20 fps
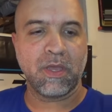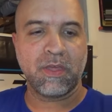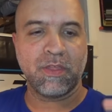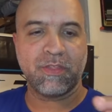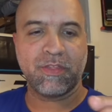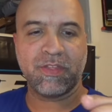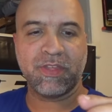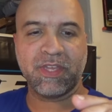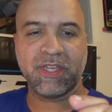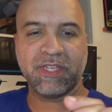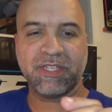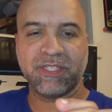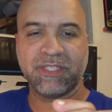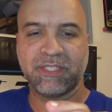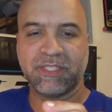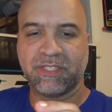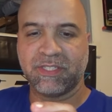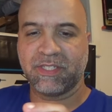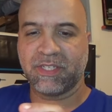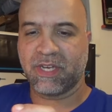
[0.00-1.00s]

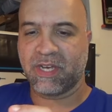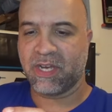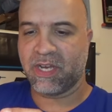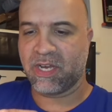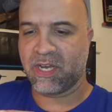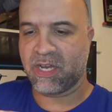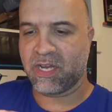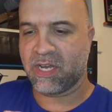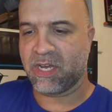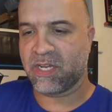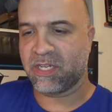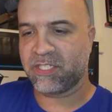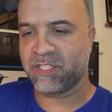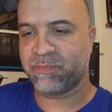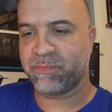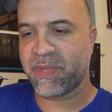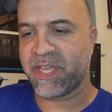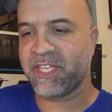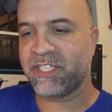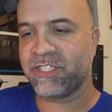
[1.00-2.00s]
these
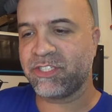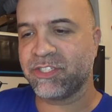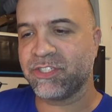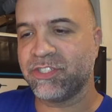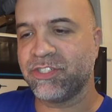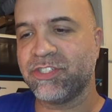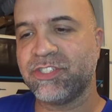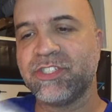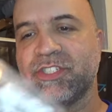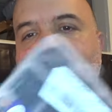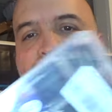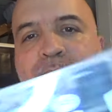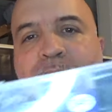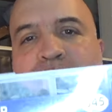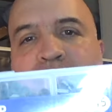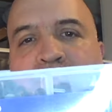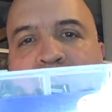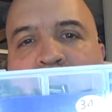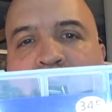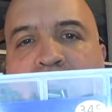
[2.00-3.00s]
spacers.
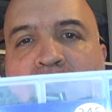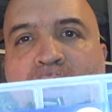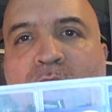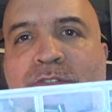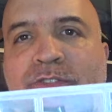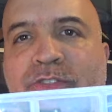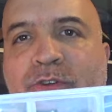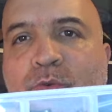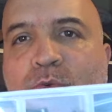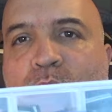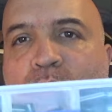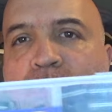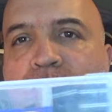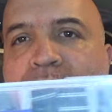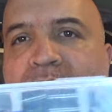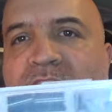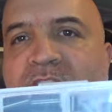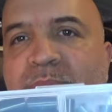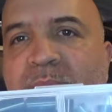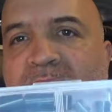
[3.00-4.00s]
I also ordered
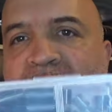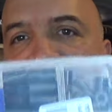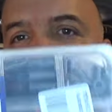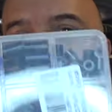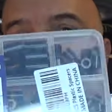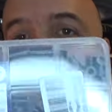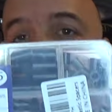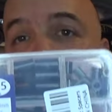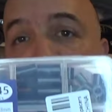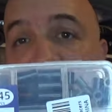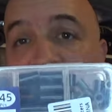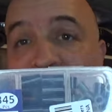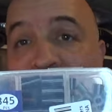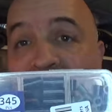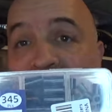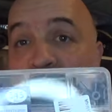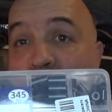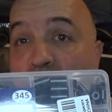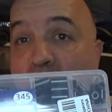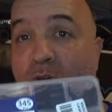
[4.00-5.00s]
these spacers,
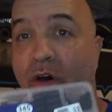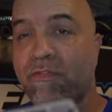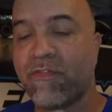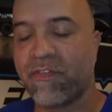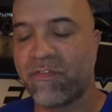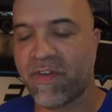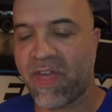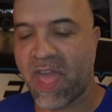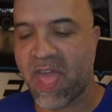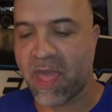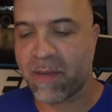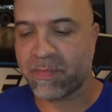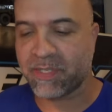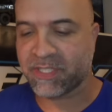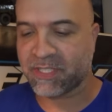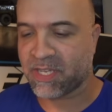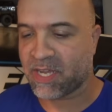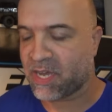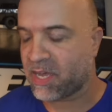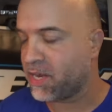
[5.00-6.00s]
again, off of
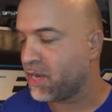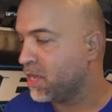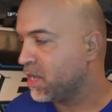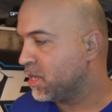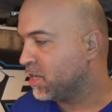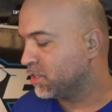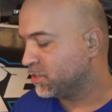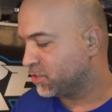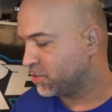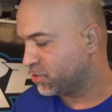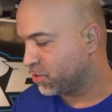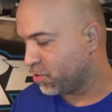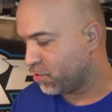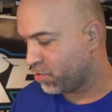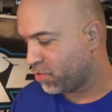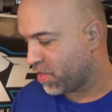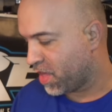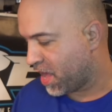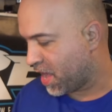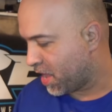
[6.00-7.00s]
Amazon, so
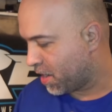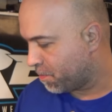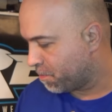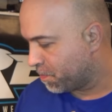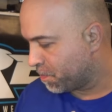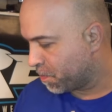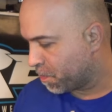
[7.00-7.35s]
that